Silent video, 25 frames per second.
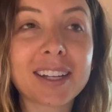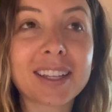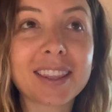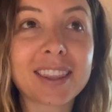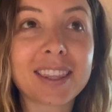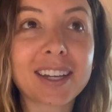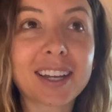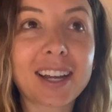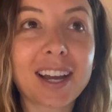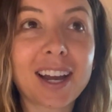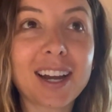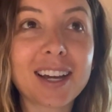
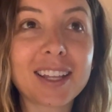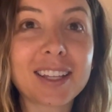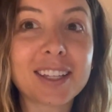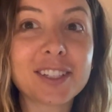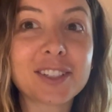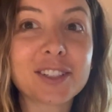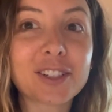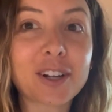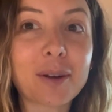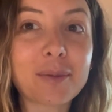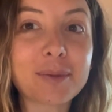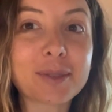The guy that
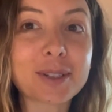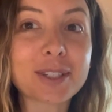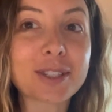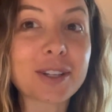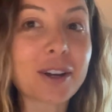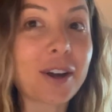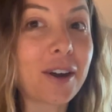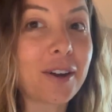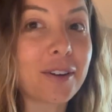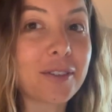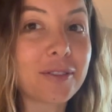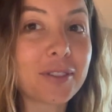dropped us
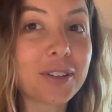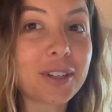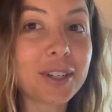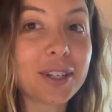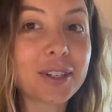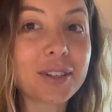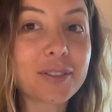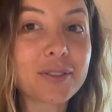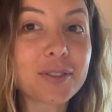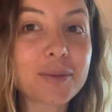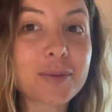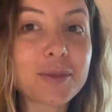off
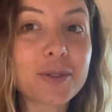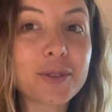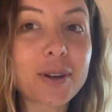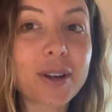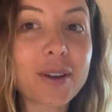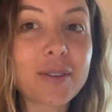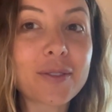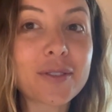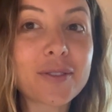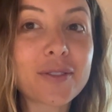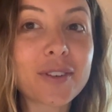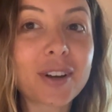here from
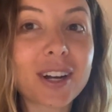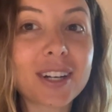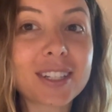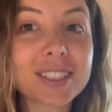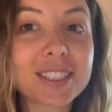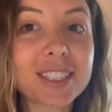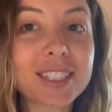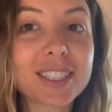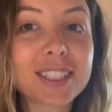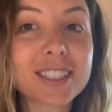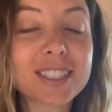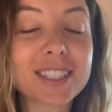Nuevo
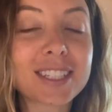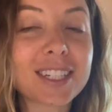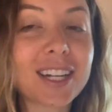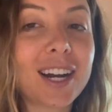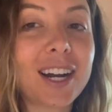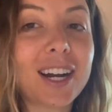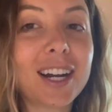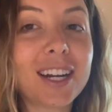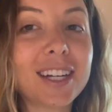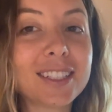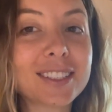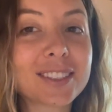Vallarta is
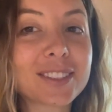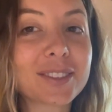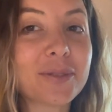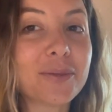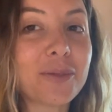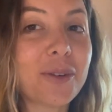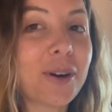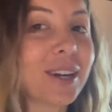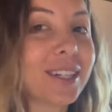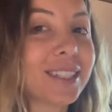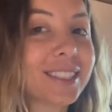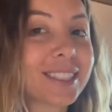not
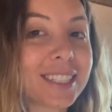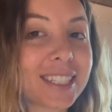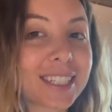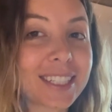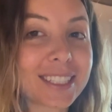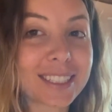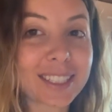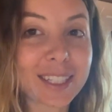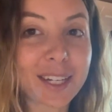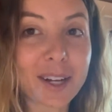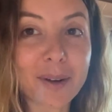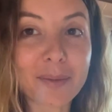wanting
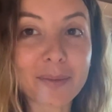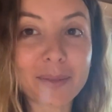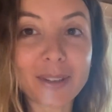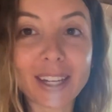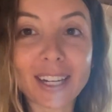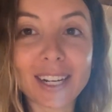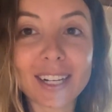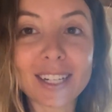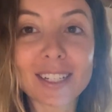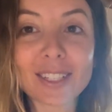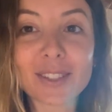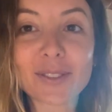to come
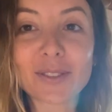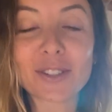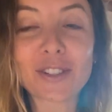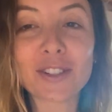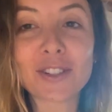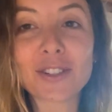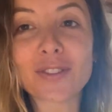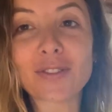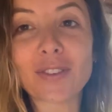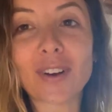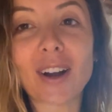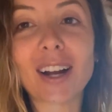get us, which
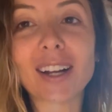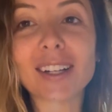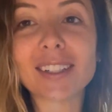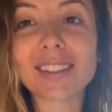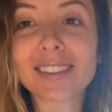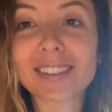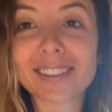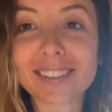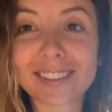is fine.